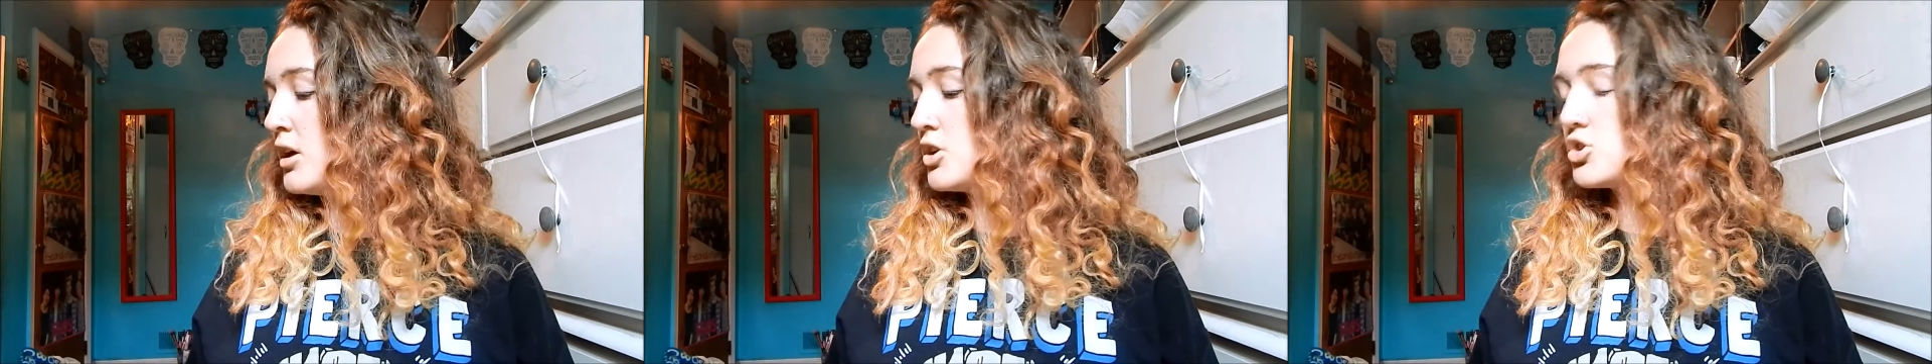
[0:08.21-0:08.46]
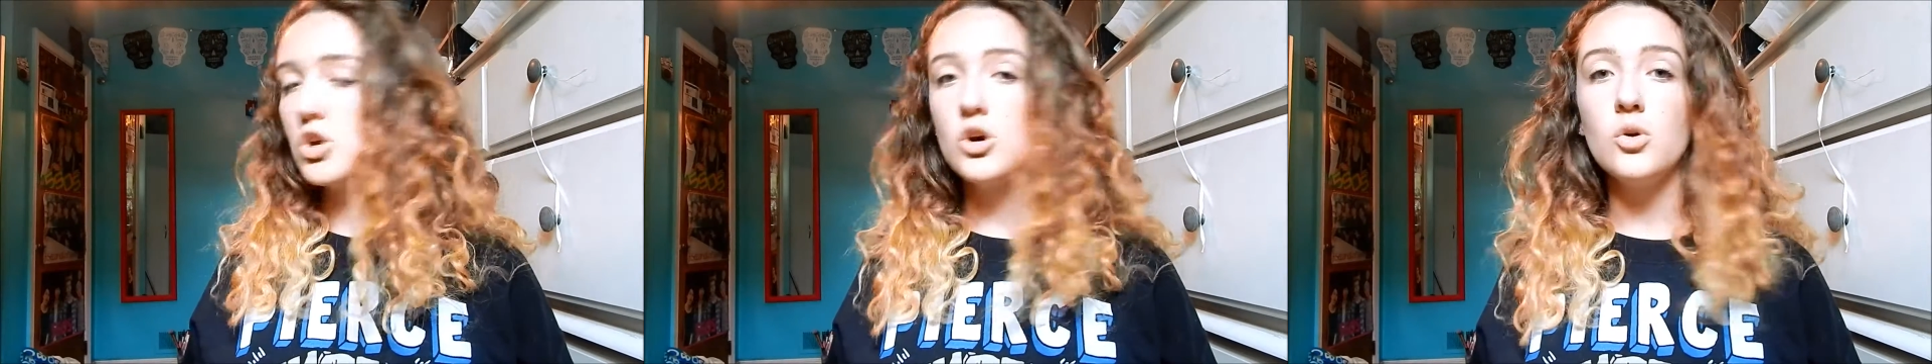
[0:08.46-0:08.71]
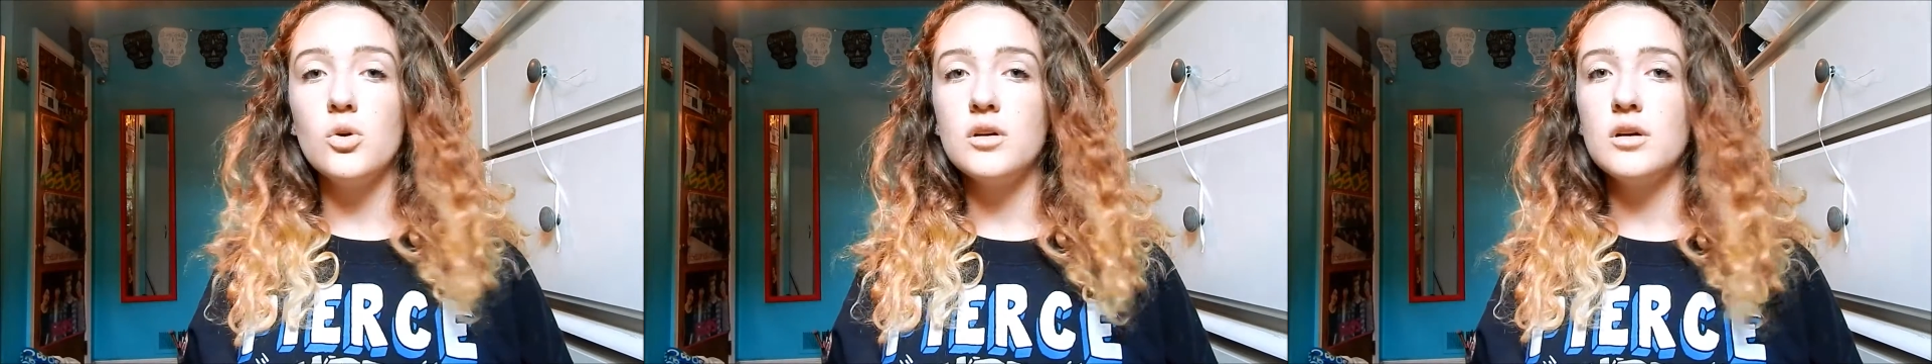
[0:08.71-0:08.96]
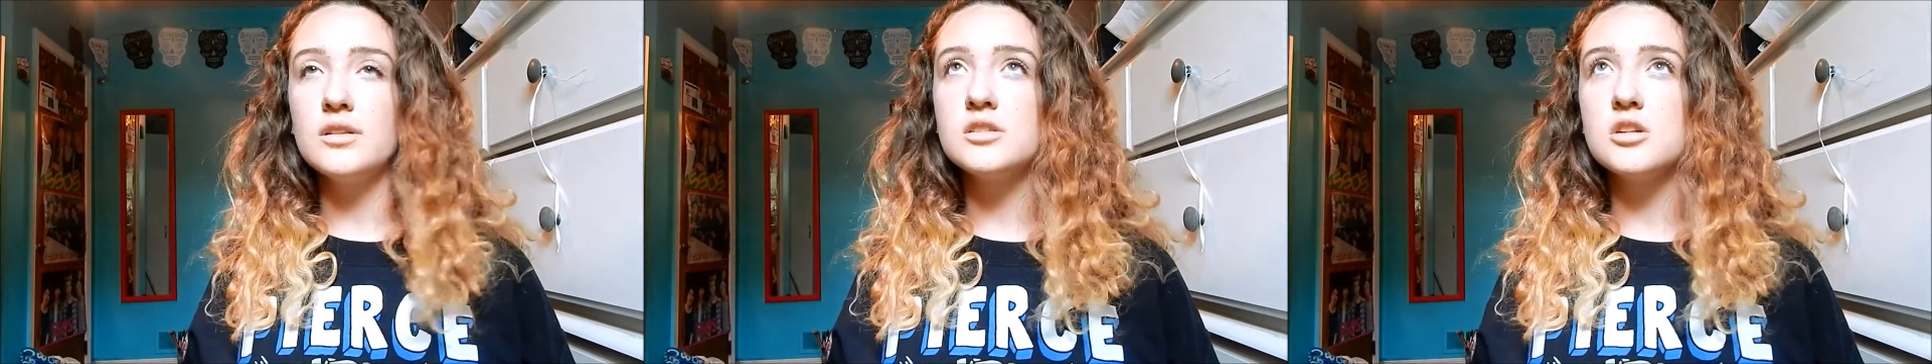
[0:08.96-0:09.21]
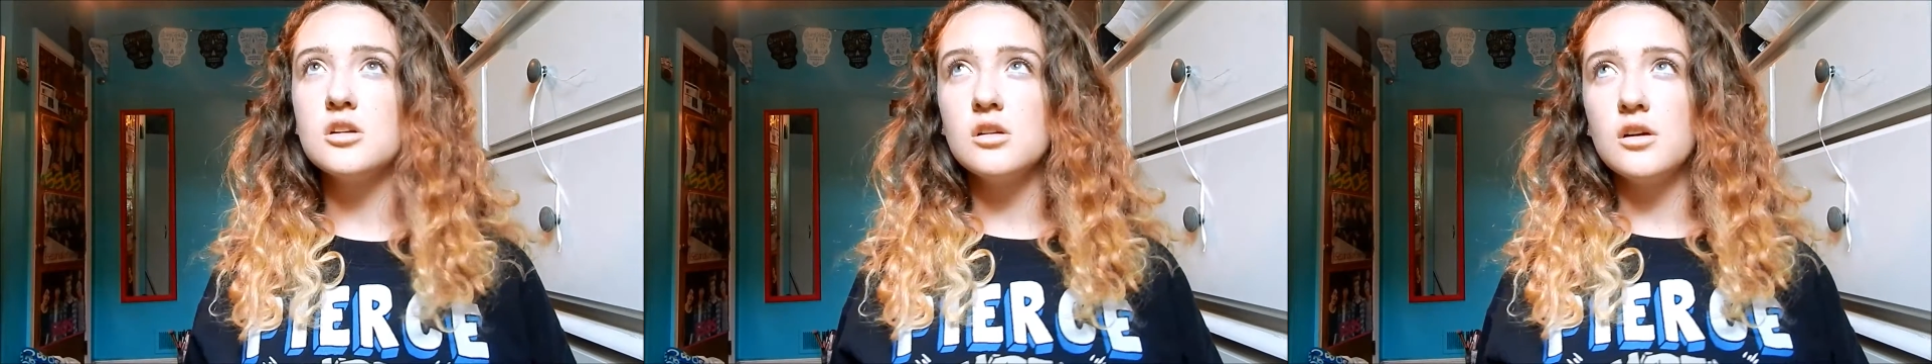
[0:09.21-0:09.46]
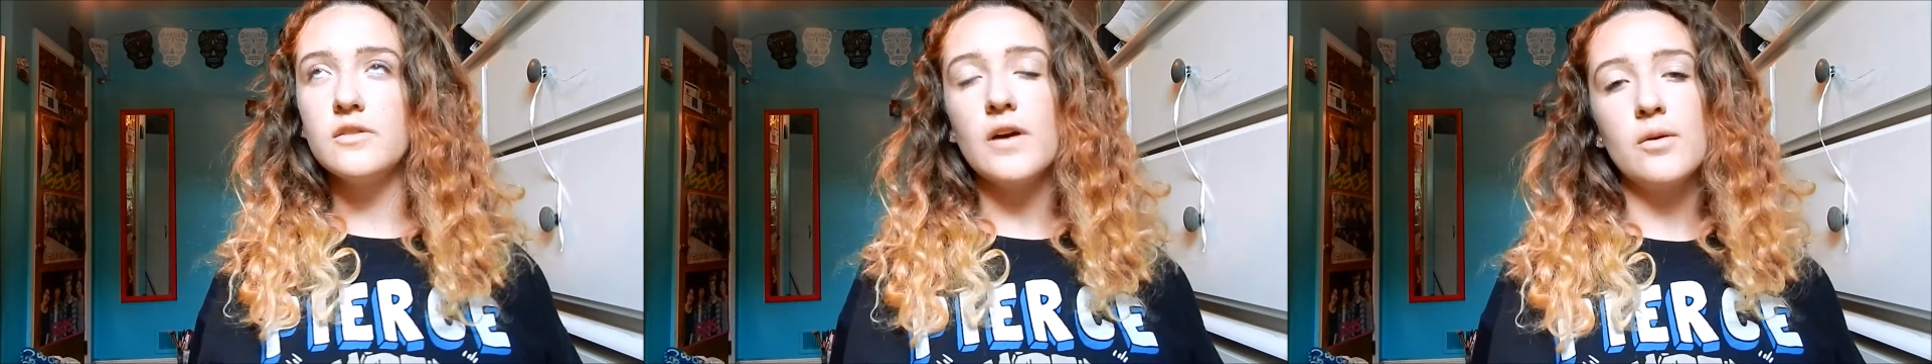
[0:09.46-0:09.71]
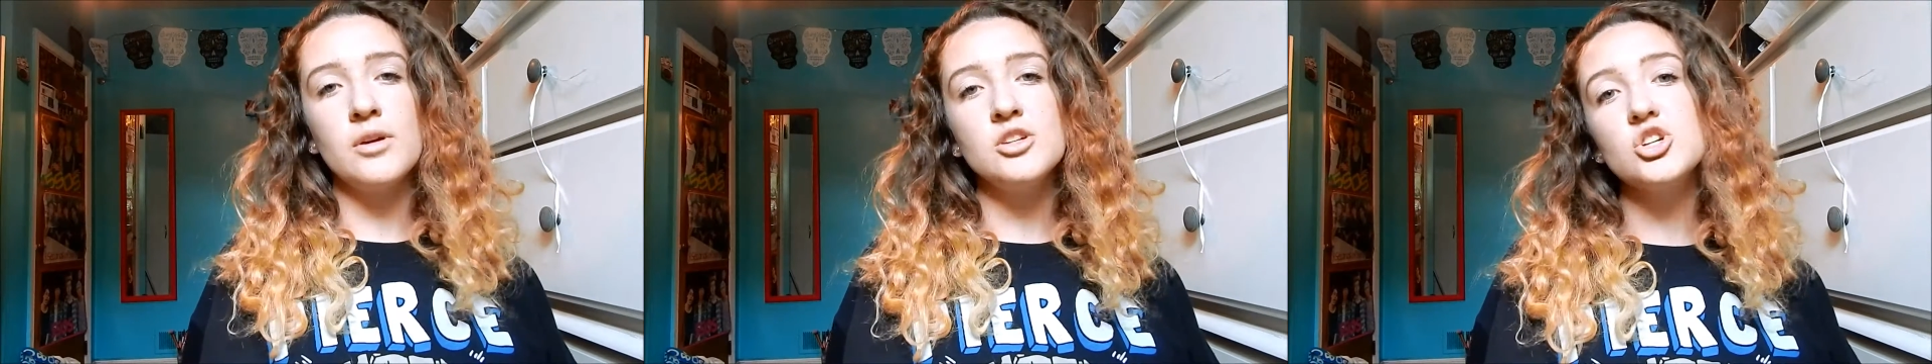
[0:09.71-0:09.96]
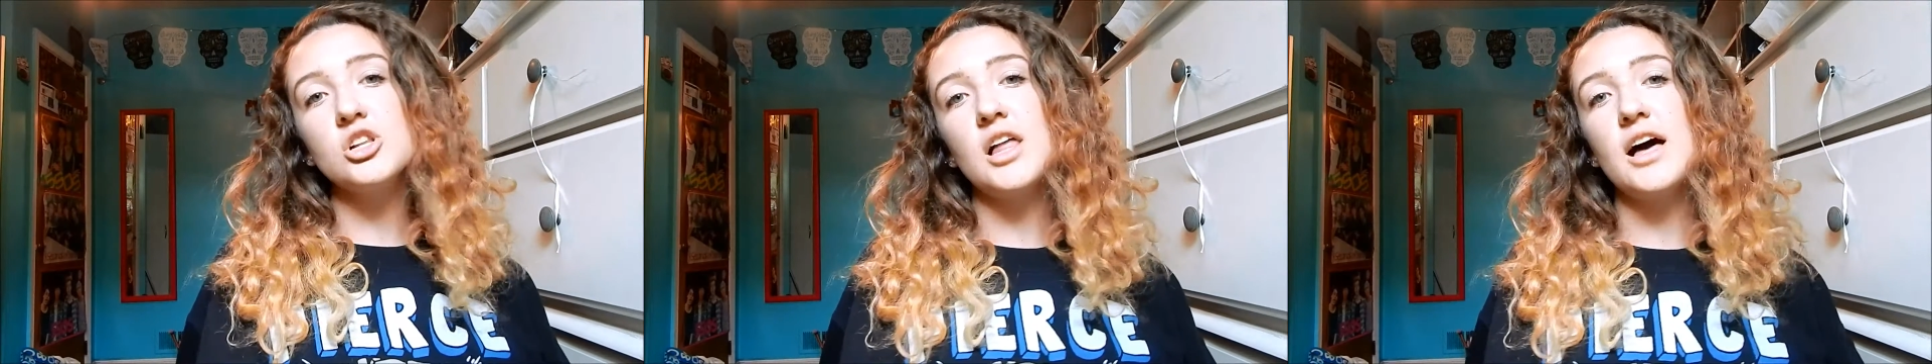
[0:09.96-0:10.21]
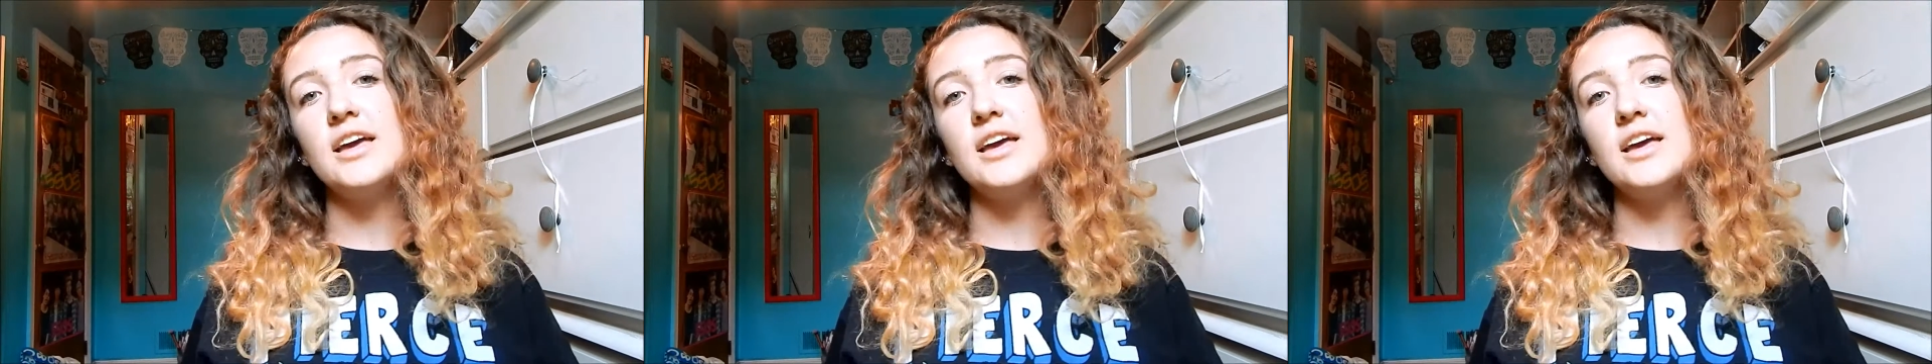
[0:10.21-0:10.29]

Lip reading: so it started off, I went July